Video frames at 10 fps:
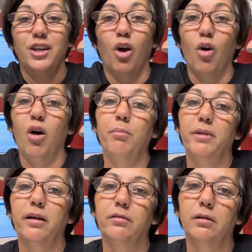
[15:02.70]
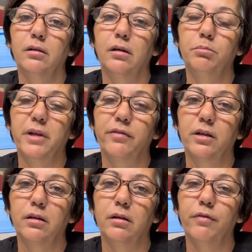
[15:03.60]
Y'all, I'm never, I'm never
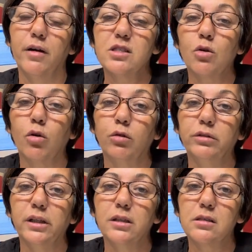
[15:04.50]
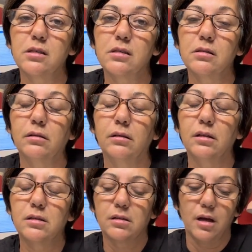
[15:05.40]
gonna, if I start on this,
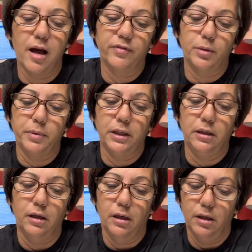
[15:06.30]
it's gonna have to be,